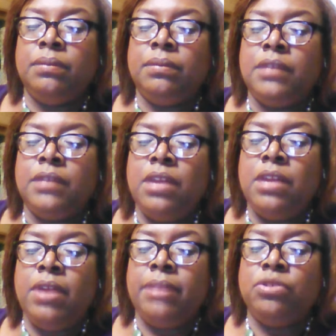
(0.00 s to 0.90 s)
I know how
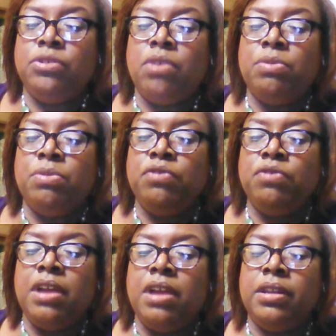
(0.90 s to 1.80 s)
to start removing all
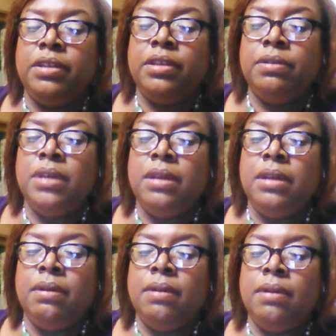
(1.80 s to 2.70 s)
of you.
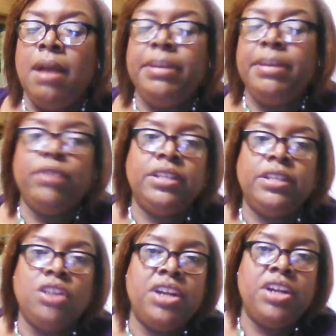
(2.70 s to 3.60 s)
I'm getting ready to
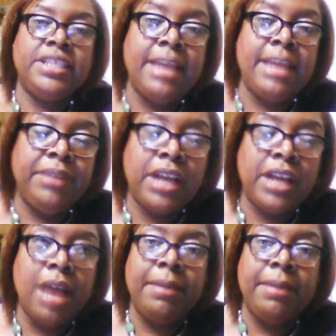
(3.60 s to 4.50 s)
start disabling the
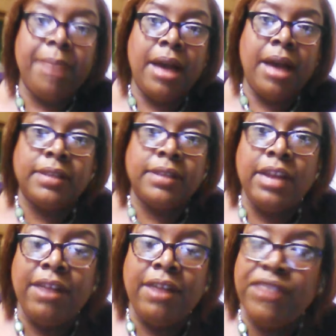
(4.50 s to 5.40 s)
comment box. I know how to
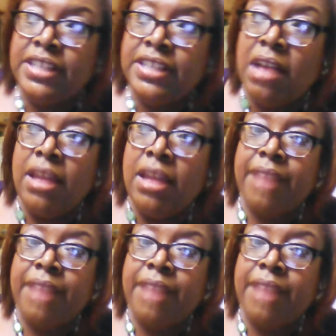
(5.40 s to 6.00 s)
fix all that.